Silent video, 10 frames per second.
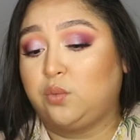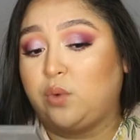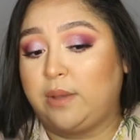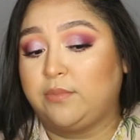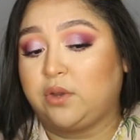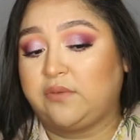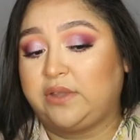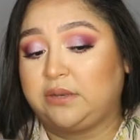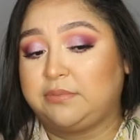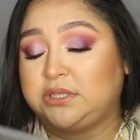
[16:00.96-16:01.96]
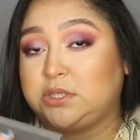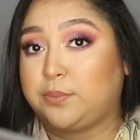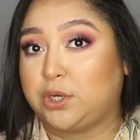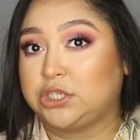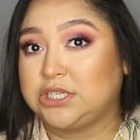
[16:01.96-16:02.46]
what motivated me to
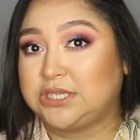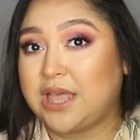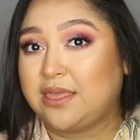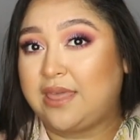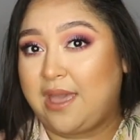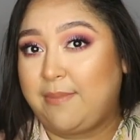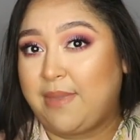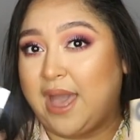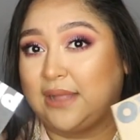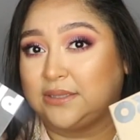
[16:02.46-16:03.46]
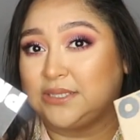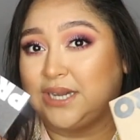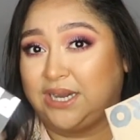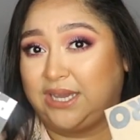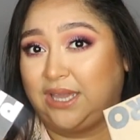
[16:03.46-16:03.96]
purchase them at the
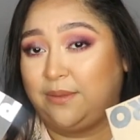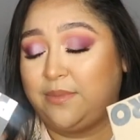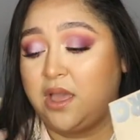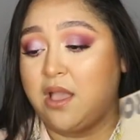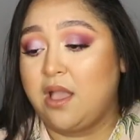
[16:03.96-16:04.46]
time,